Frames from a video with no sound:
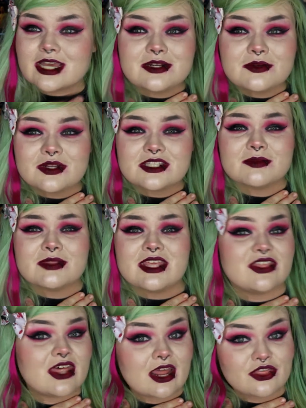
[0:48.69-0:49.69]
I didn't want something
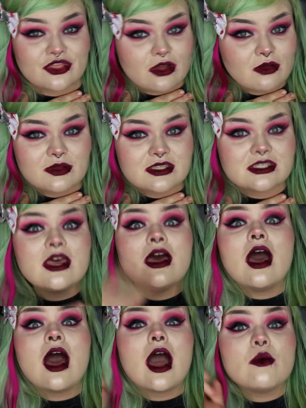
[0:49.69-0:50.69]
that I thought was.
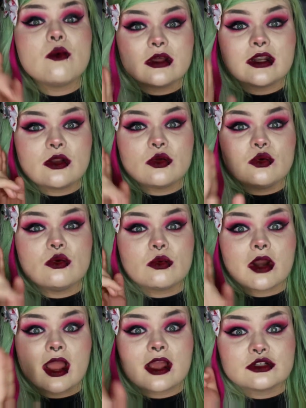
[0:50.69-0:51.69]
I wanted who
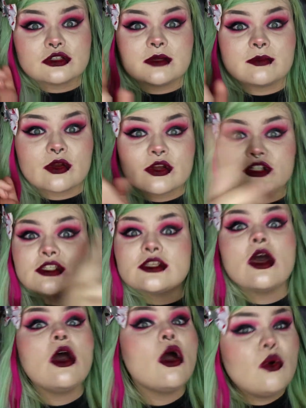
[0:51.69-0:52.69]
were actually my crushes,
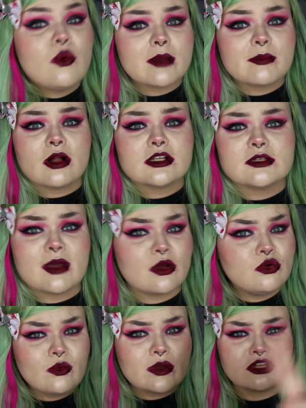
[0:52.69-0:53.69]
who I blogged about,
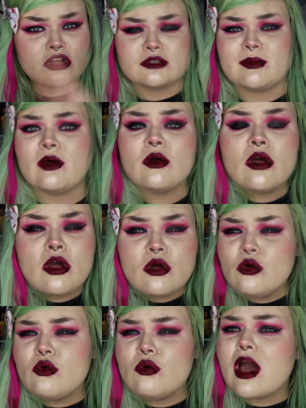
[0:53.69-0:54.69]
who I talked about,
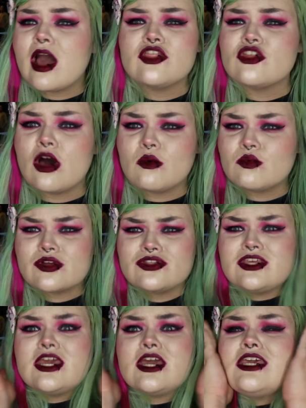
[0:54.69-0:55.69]
who I thought were
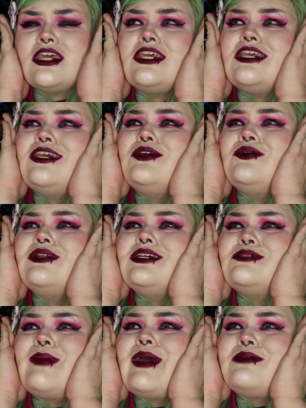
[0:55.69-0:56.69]
the
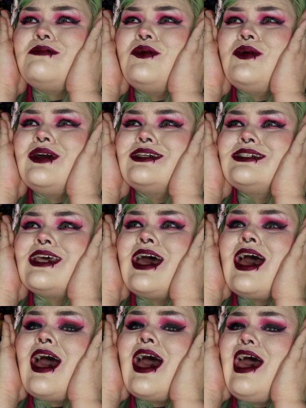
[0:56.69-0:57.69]
cutest band boys
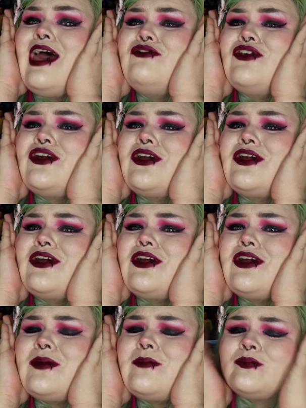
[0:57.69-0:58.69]

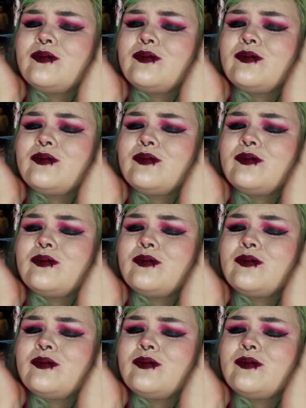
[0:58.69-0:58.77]
ever.